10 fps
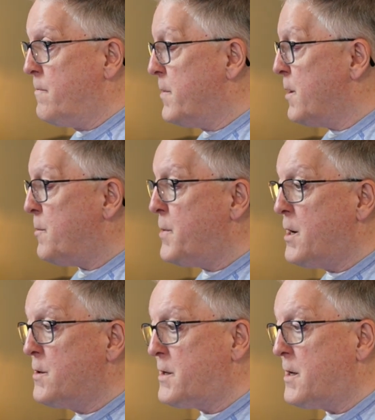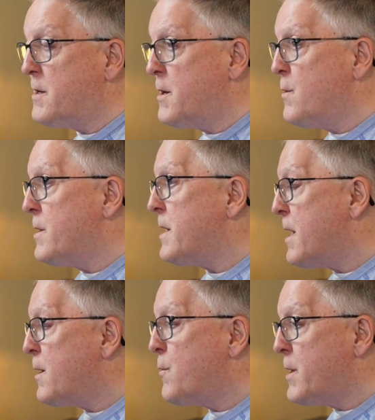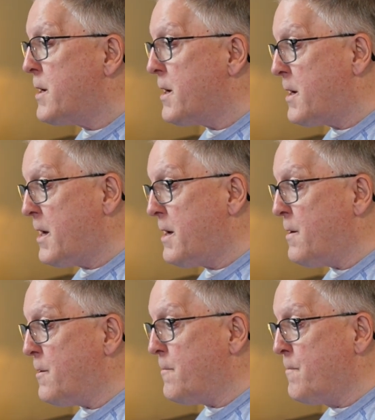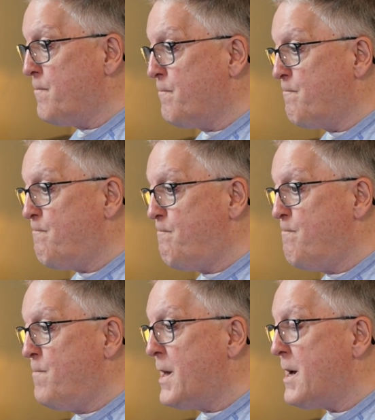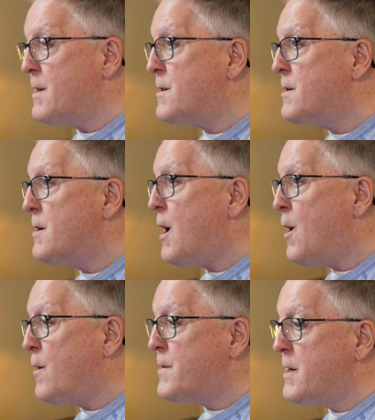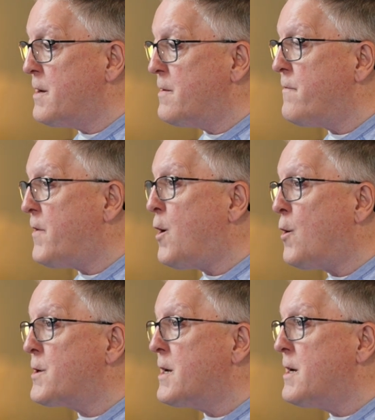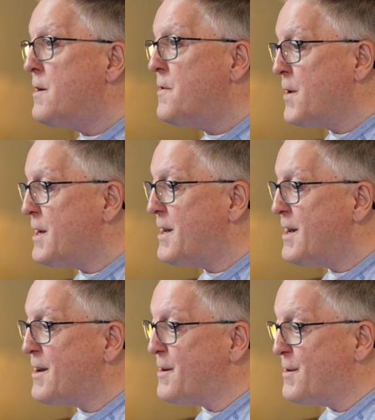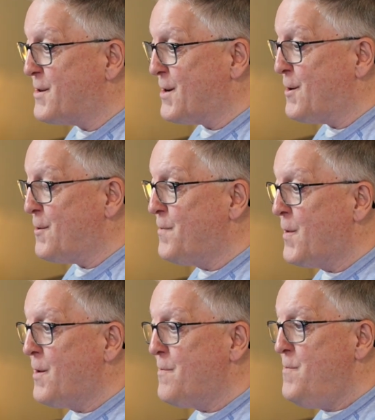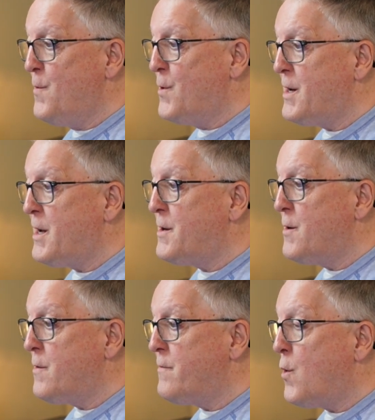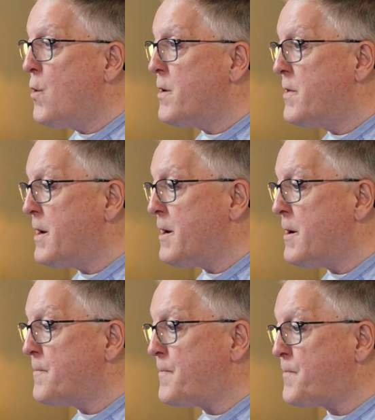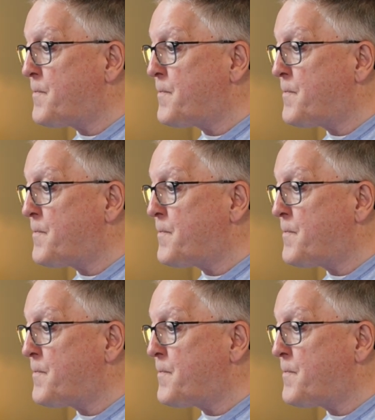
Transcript: they'll post it to an equity account. That's often faulty thinking. So, we need to avoid that.